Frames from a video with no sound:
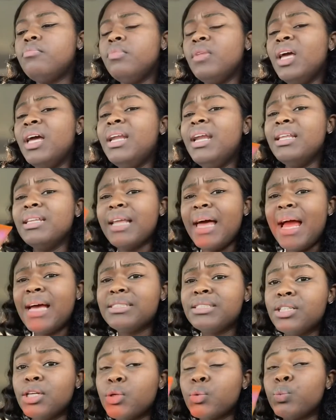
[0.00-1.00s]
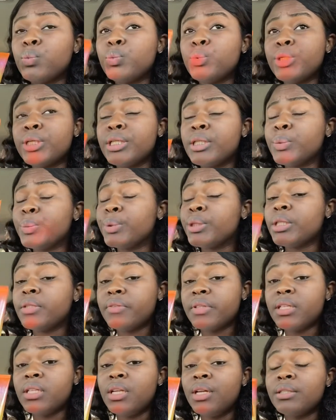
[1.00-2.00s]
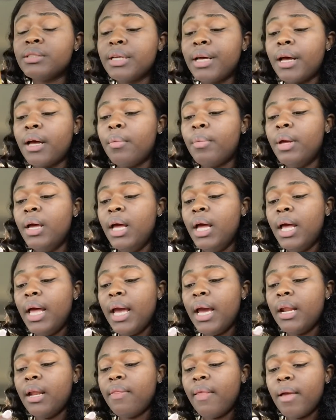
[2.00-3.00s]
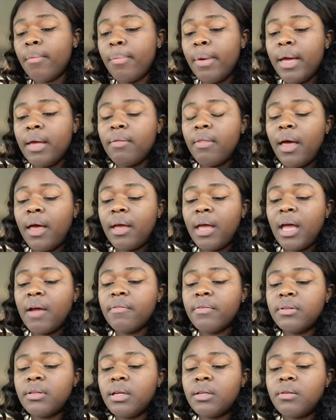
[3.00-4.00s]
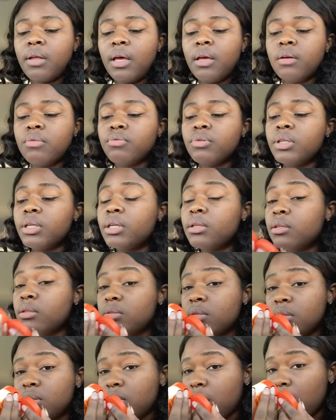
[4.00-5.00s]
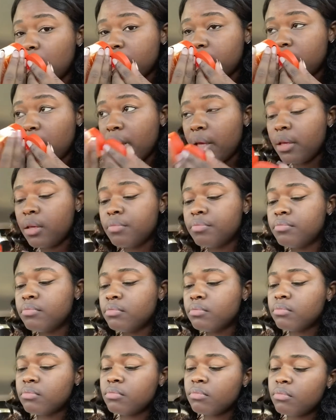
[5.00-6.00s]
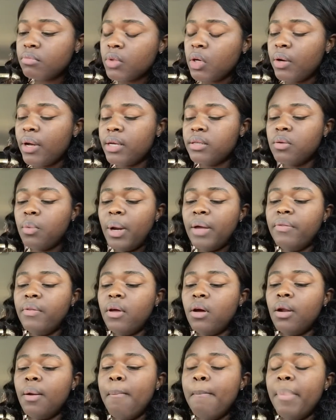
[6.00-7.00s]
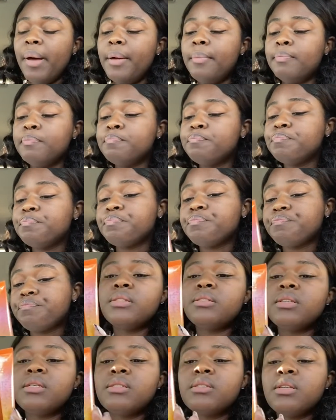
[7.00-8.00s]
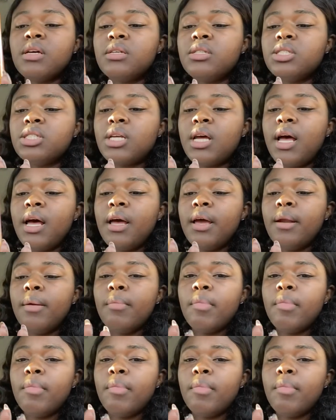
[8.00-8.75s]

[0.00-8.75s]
And it lasted a really, really, really long time. And it, like, made, like, everything, like, ridiculously soft. Like, oh, it has a white thing on it. But the Sunshine